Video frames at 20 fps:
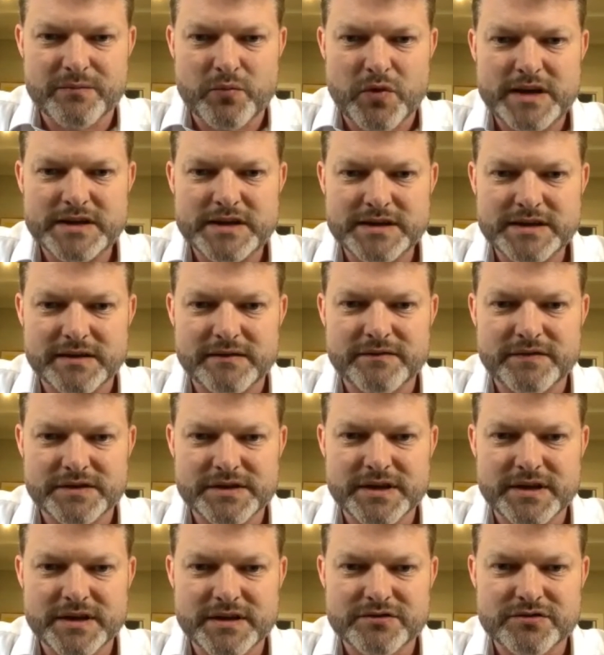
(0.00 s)
waiting for
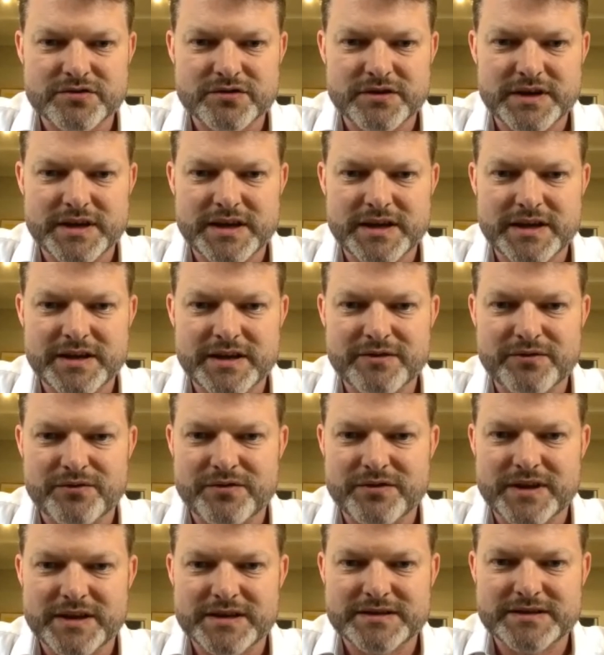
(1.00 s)
surgery
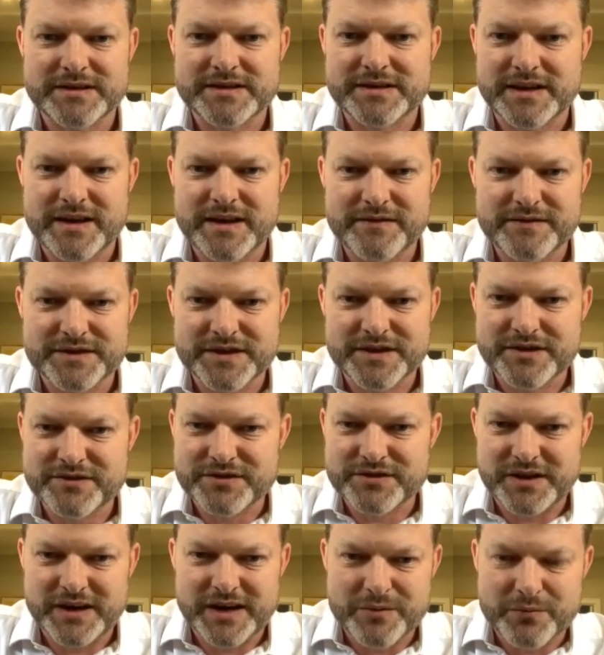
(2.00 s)
or there's a delay of
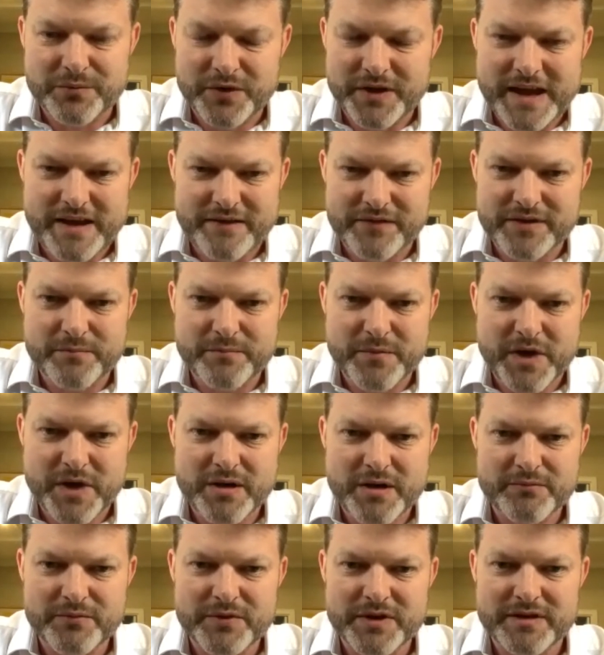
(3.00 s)
surgery like we have at the
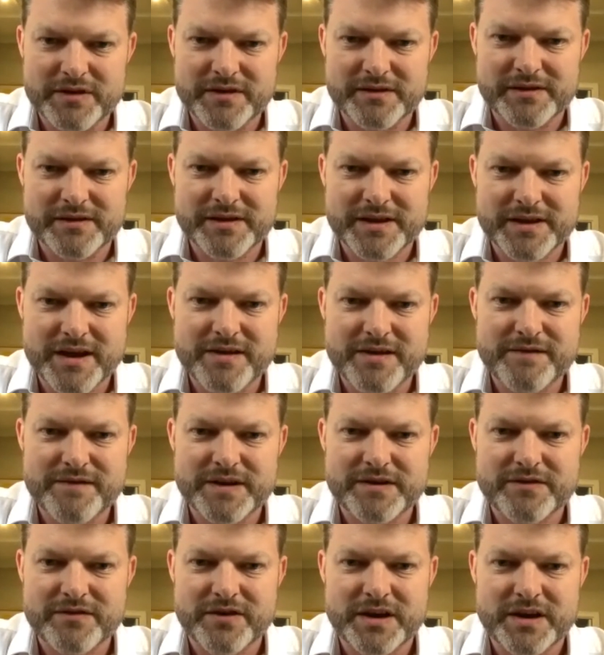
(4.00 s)
moment with the
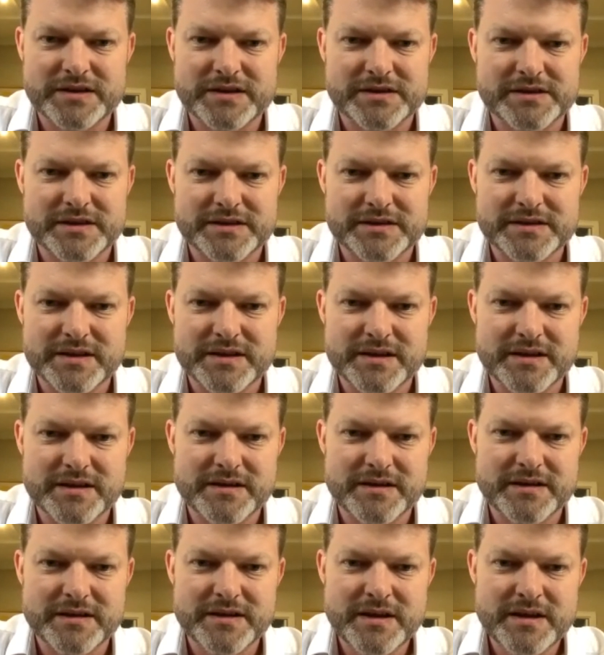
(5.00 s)
COVID crisis.
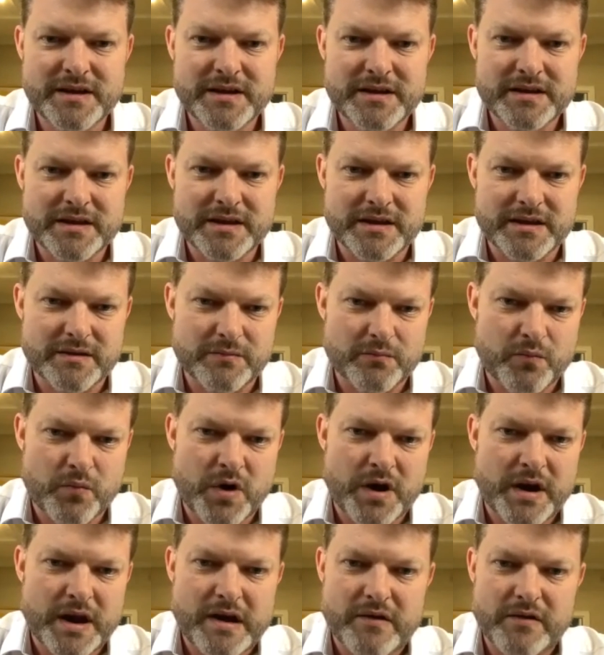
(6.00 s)
The
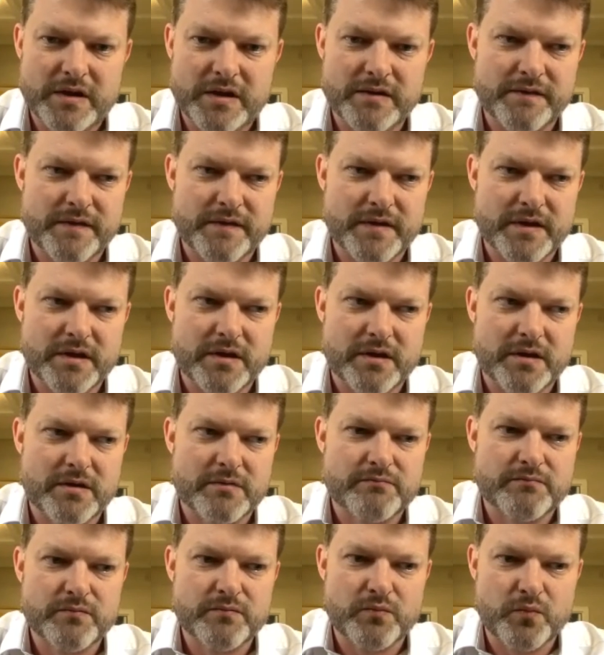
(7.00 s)
one area of
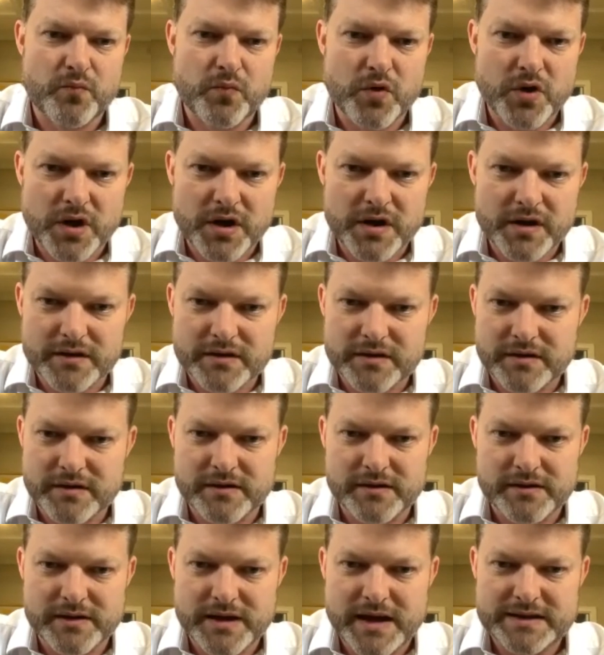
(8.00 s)
our work
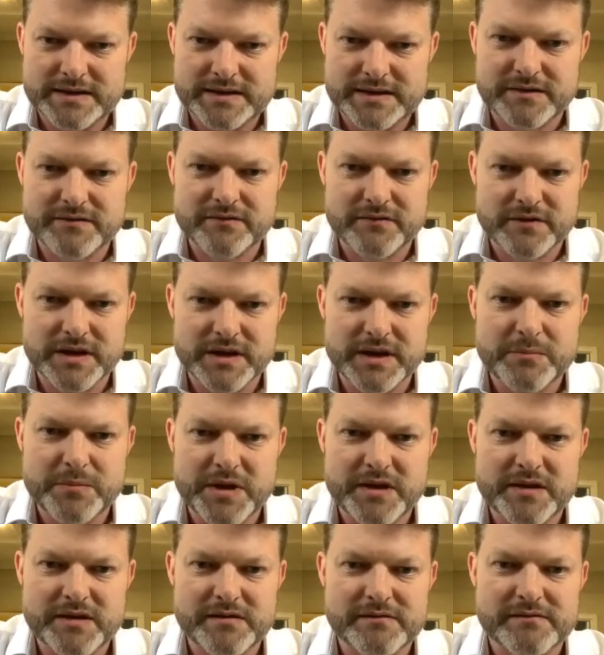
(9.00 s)
that hasn't really
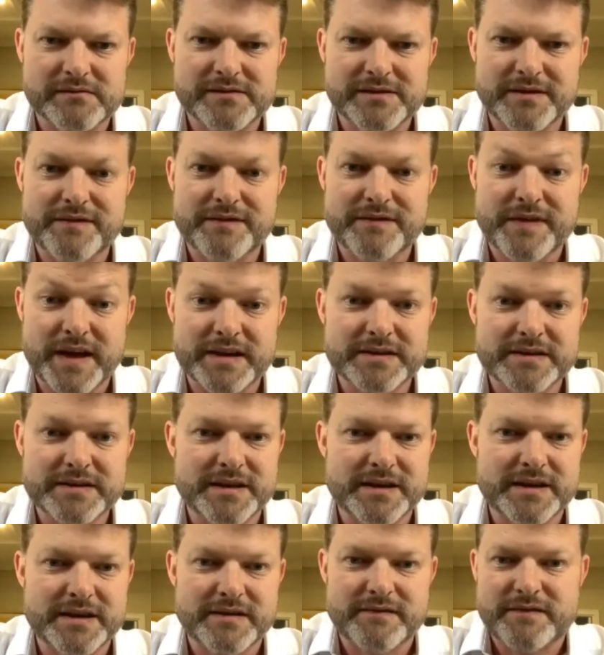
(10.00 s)
been
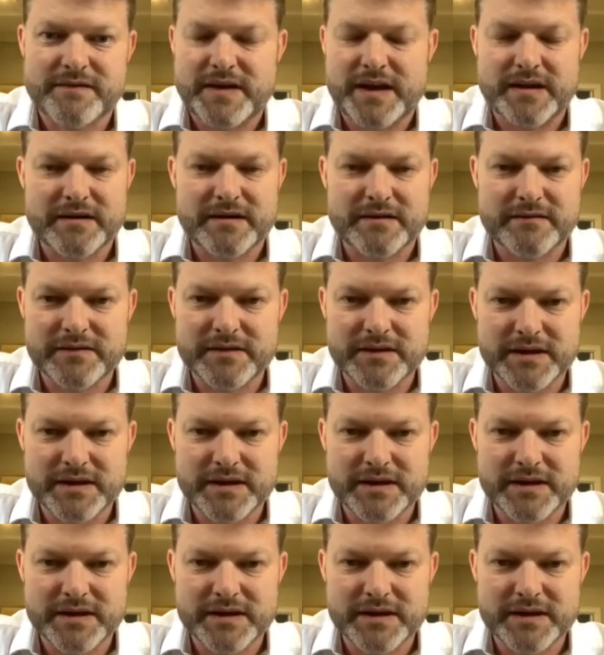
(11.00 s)
affected, in fact,